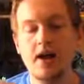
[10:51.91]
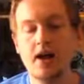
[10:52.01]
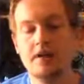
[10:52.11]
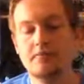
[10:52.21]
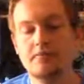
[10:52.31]

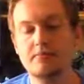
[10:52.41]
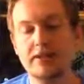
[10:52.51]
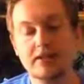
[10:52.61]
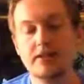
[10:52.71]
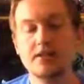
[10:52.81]
And
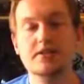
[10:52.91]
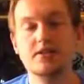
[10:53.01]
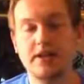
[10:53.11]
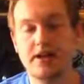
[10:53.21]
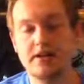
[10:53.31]
basically this is
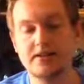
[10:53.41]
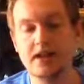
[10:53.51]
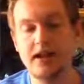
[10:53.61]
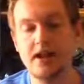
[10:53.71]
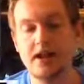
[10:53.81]
what he had to
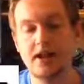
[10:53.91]
say.